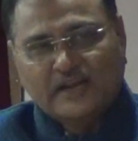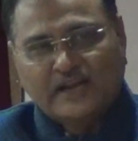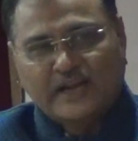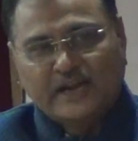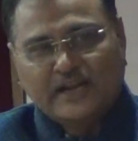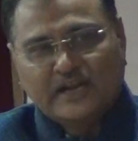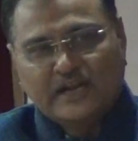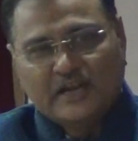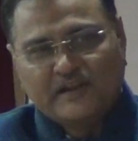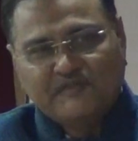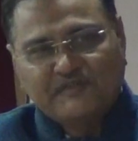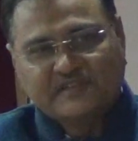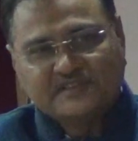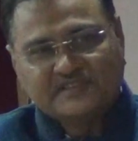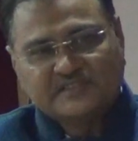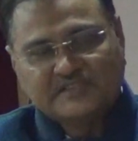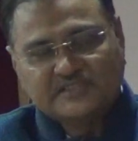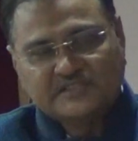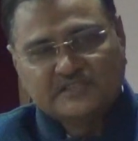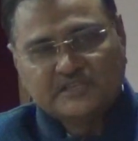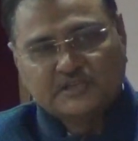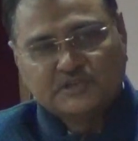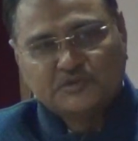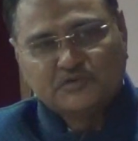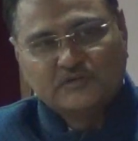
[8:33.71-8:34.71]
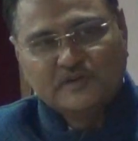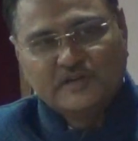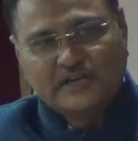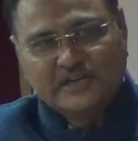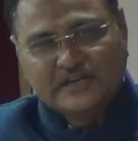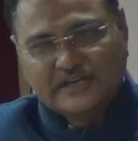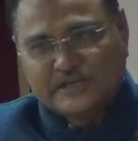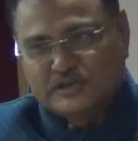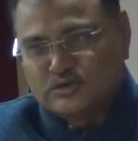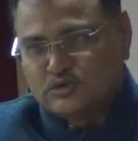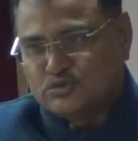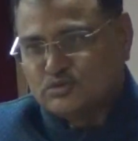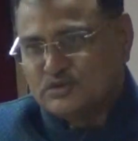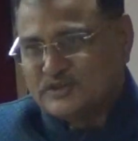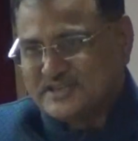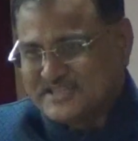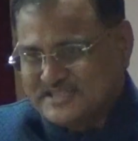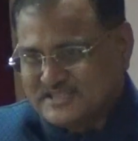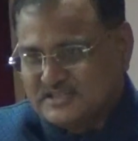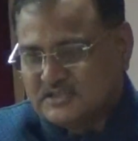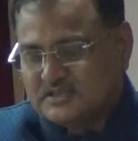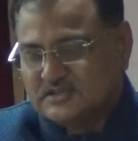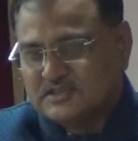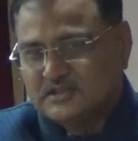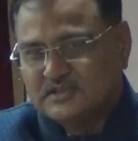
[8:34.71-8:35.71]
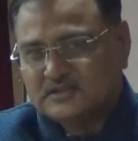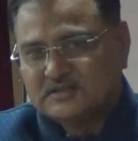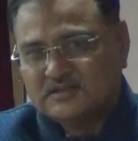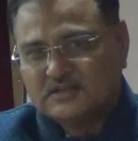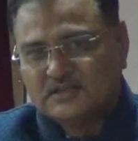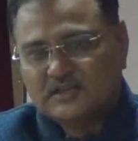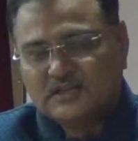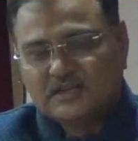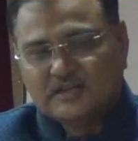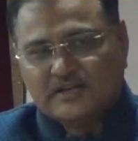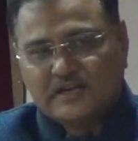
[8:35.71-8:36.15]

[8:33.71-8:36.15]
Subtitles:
and deficiencies will lead to diseases,